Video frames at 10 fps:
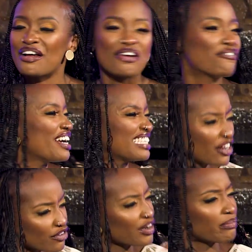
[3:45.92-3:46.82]
on your face. How
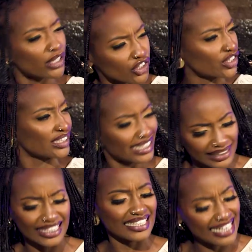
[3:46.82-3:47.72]
do you feel about your
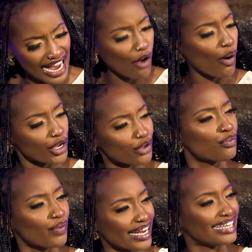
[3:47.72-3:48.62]
contestant now? Are you
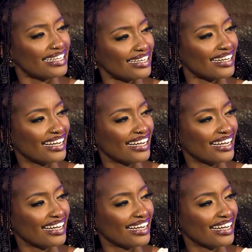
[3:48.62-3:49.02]
ready?